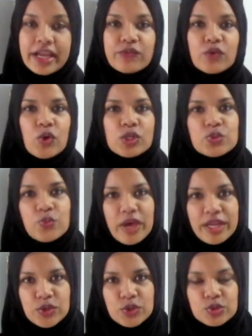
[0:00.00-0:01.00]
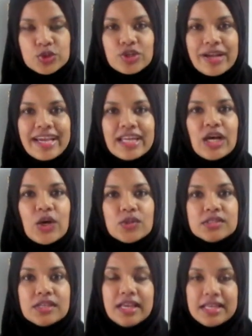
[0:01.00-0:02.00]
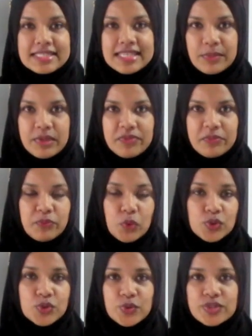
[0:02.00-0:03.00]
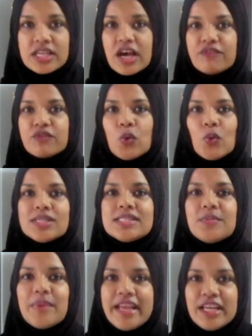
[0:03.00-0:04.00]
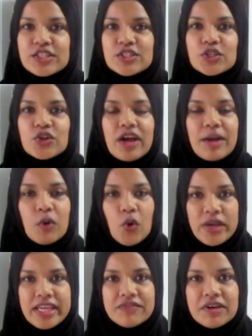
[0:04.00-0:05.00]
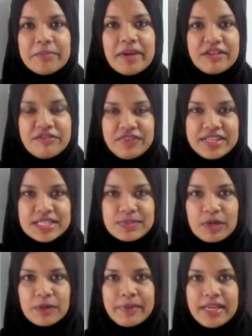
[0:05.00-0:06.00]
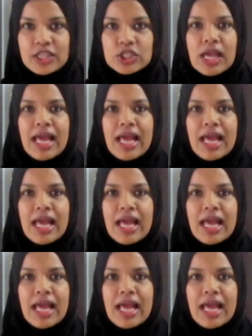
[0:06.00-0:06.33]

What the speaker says: Of course, when you do try it out, send me photos, of course, to my Instagram or even my Facebook page.